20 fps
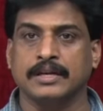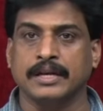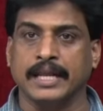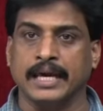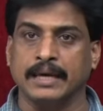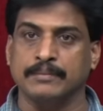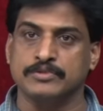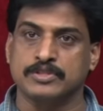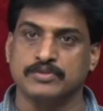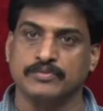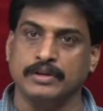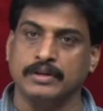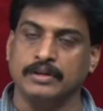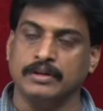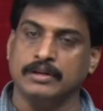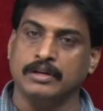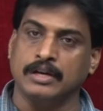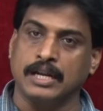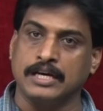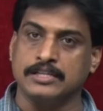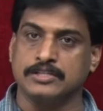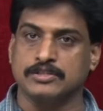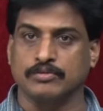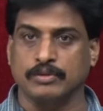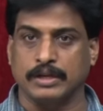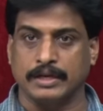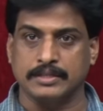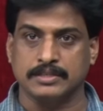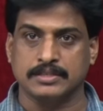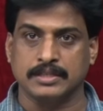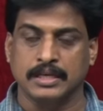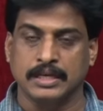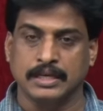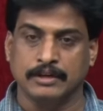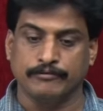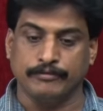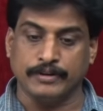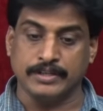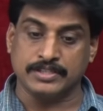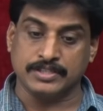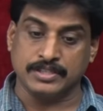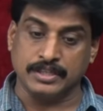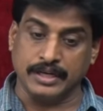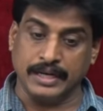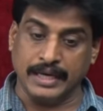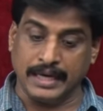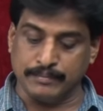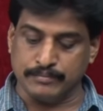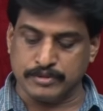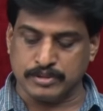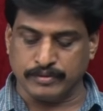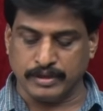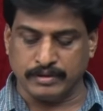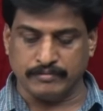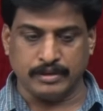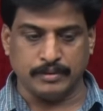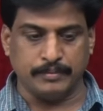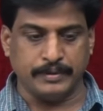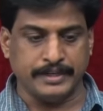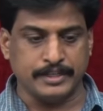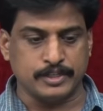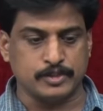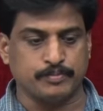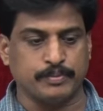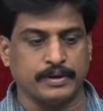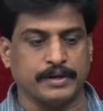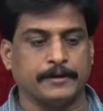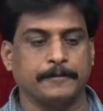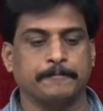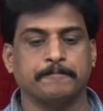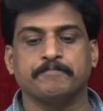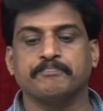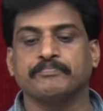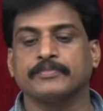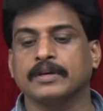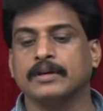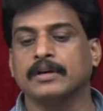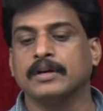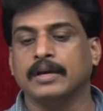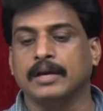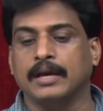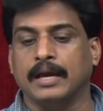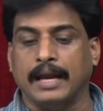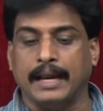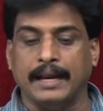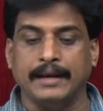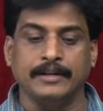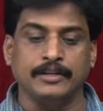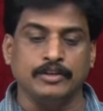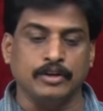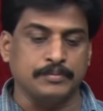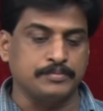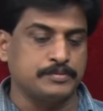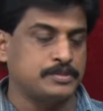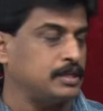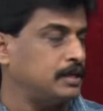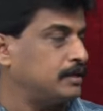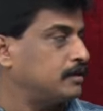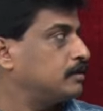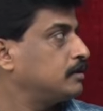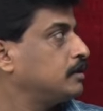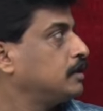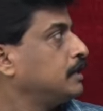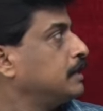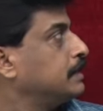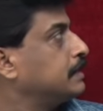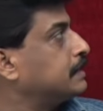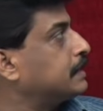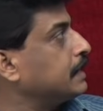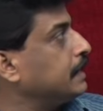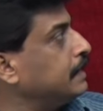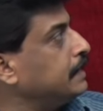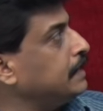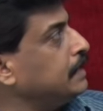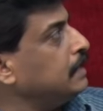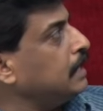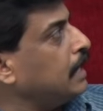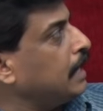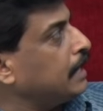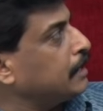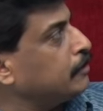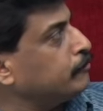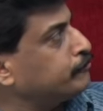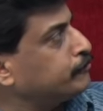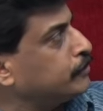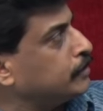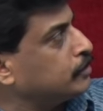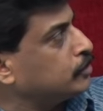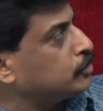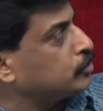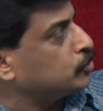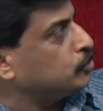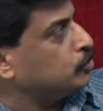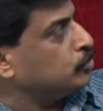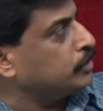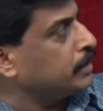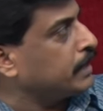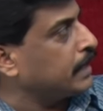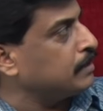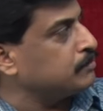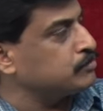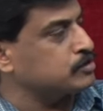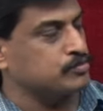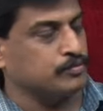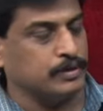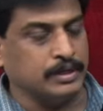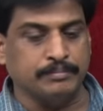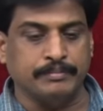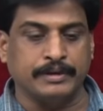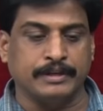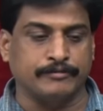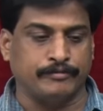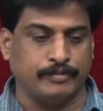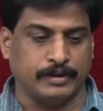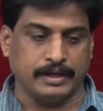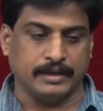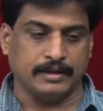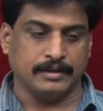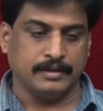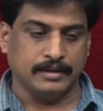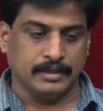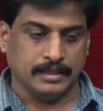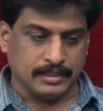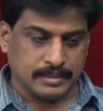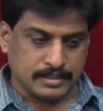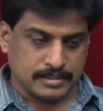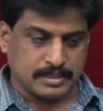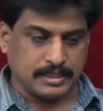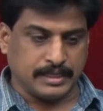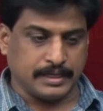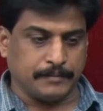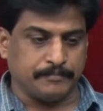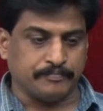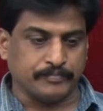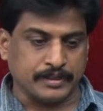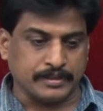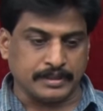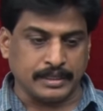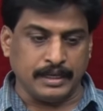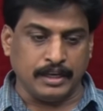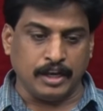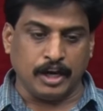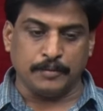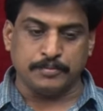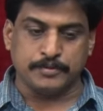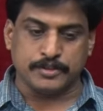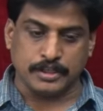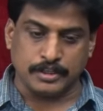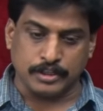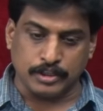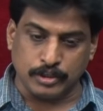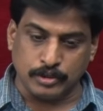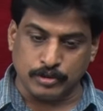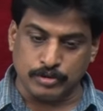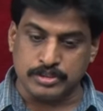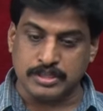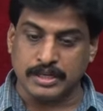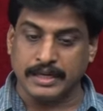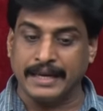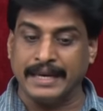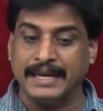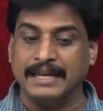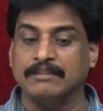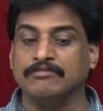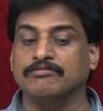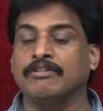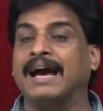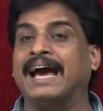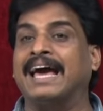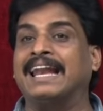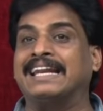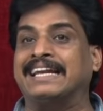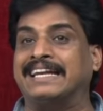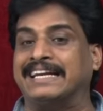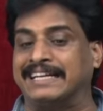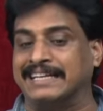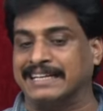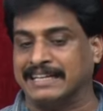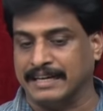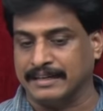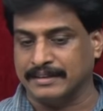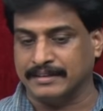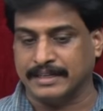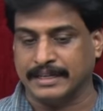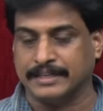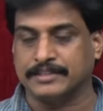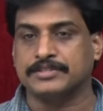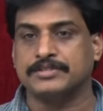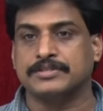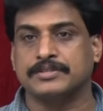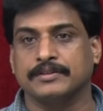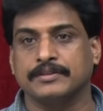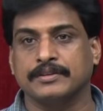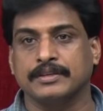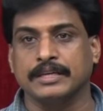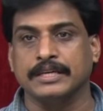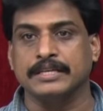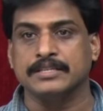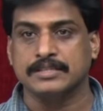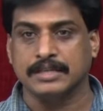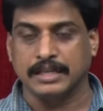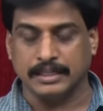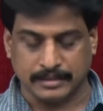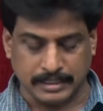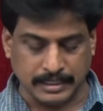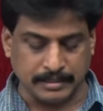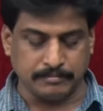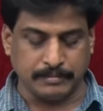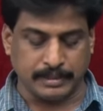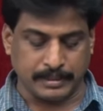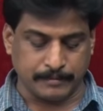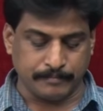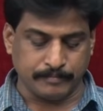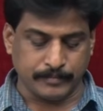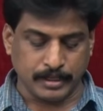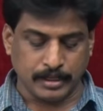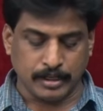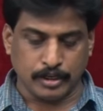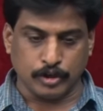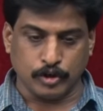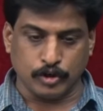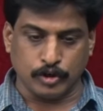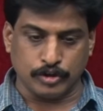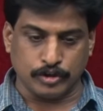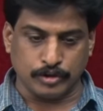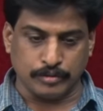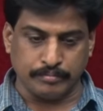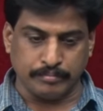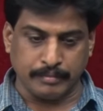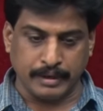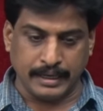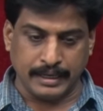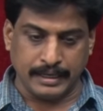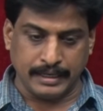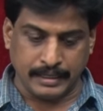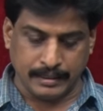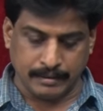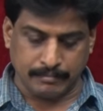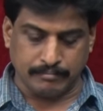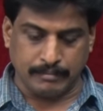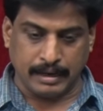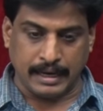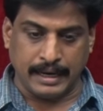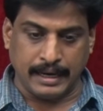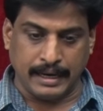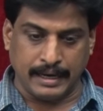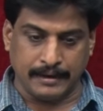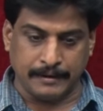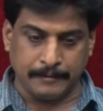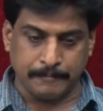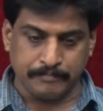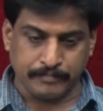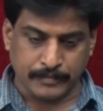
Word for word: names 1 last 2 lines. First names 1 will be displayed. And you observed tail -2 names 1 big file. See, tail option used invalid context is nothing but go to man